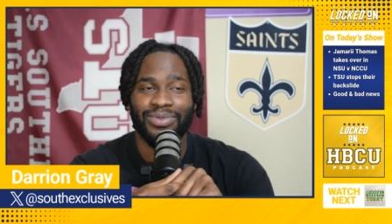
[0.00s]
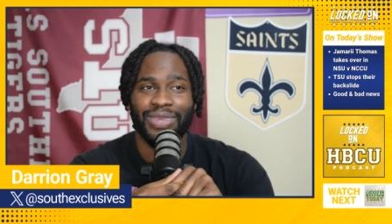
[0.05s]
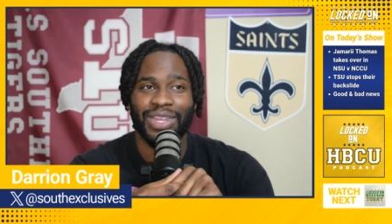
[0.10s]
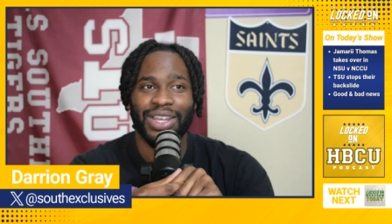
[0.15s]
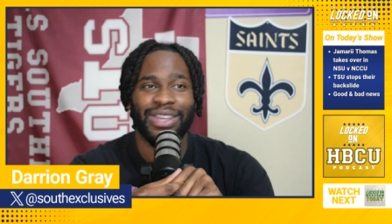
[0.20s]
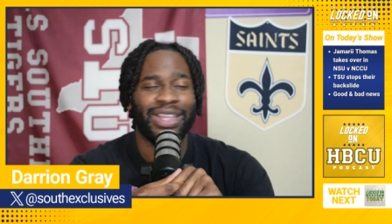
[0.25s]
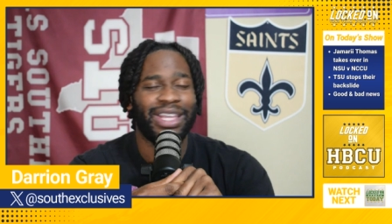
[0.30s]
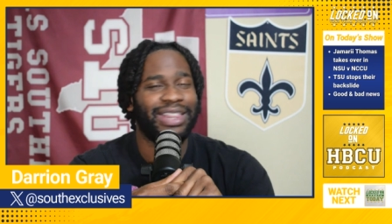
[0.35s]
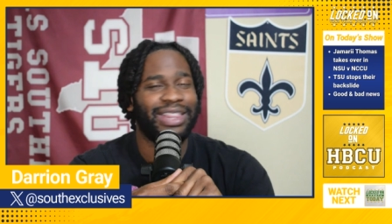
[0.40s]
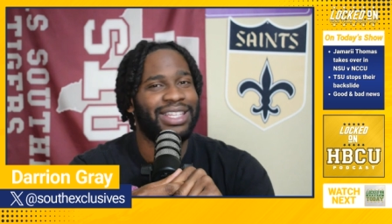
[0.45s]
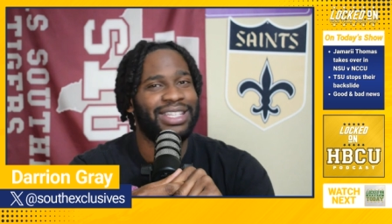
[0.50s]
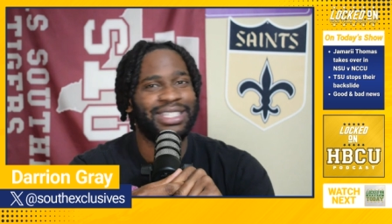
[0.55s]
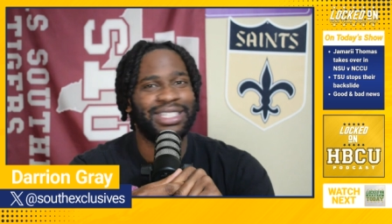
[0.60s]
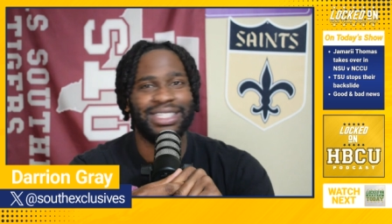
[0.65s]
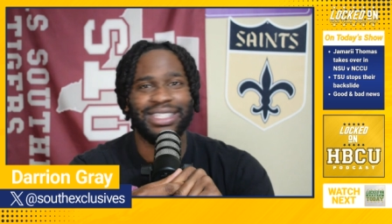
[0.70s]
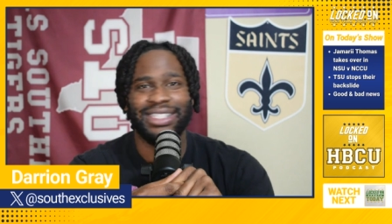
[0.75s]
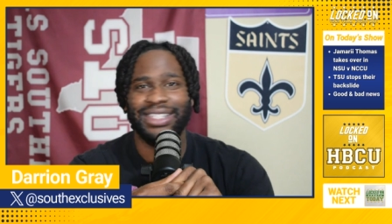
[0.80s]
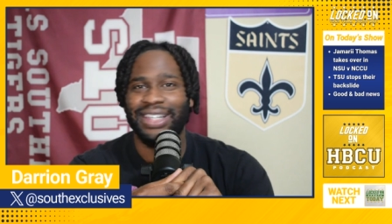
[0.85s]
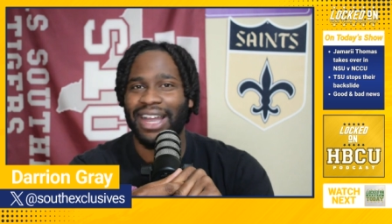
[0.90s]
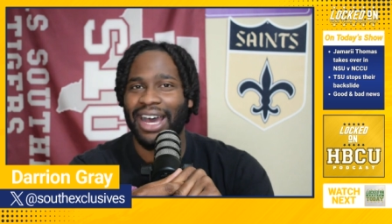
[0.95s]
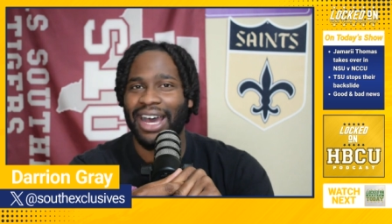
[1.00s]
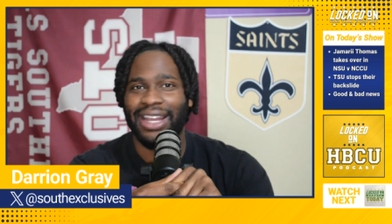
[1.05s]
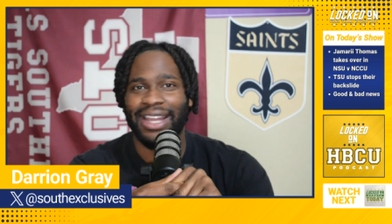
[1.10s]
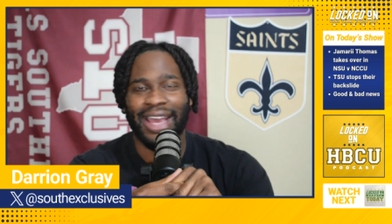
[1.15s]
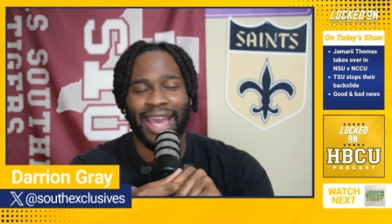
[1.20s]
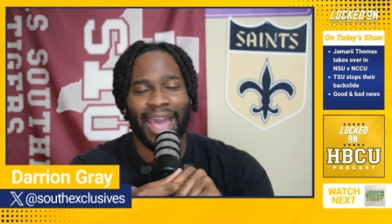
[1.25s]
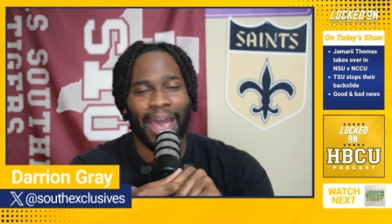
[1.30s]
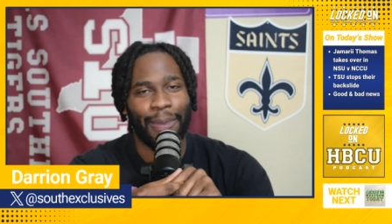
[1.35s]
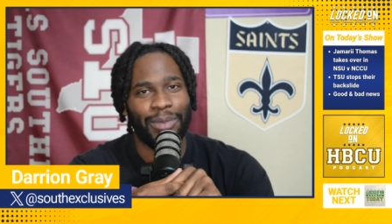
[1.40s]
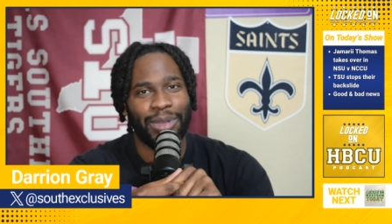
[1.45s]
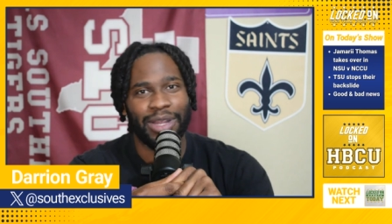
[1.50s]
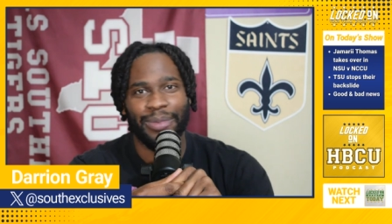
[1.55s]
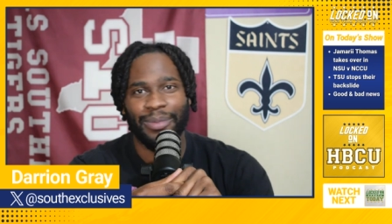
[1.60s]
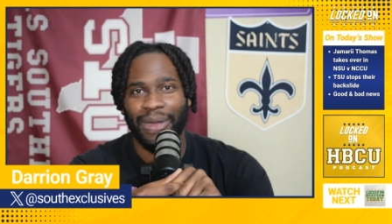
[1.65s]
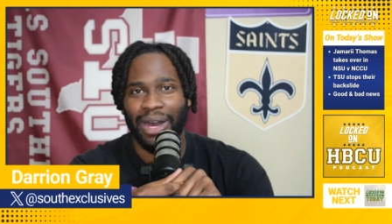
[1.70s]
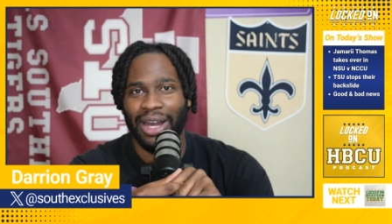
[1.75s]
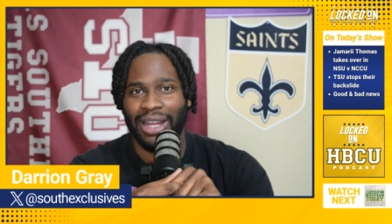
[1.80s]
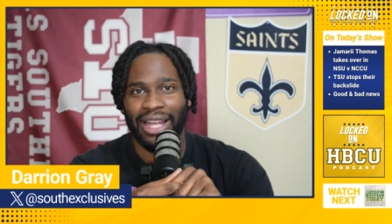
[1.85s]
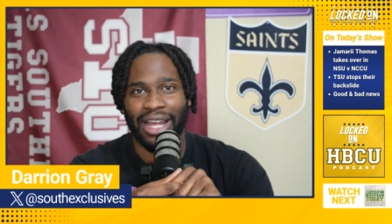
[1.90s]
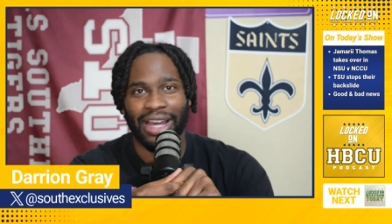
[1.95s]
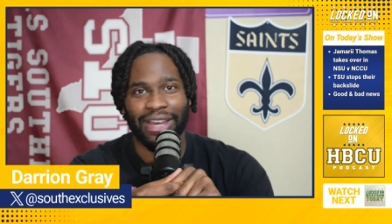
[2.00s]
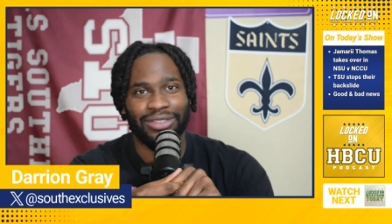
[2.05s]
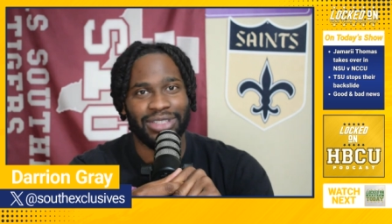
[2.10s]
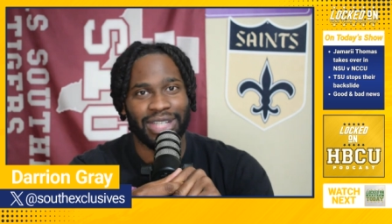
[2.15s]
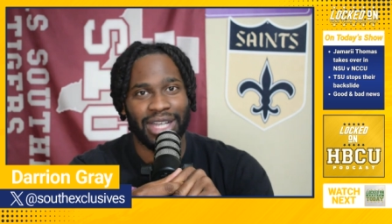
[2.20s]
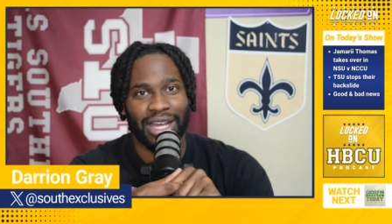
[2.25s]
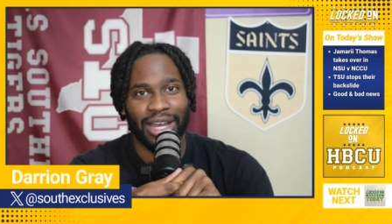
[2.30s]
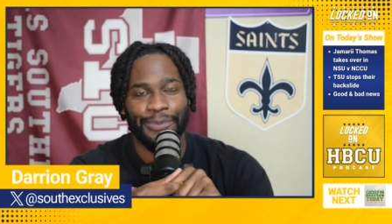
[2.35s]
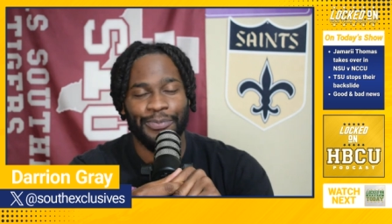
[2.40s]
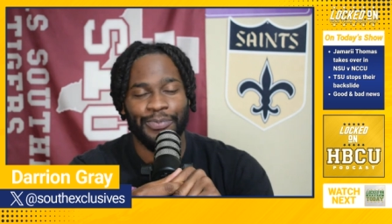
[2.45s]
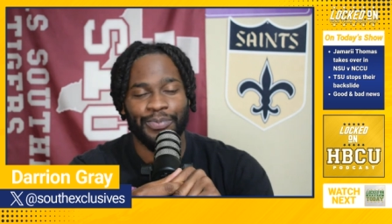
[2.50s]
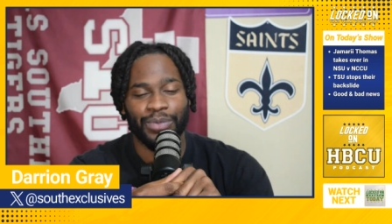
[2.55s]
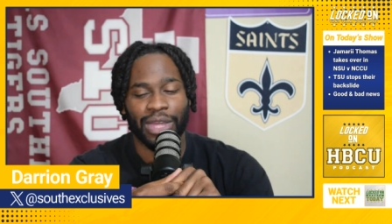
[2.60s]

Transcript: that this has not happened in my lifetime.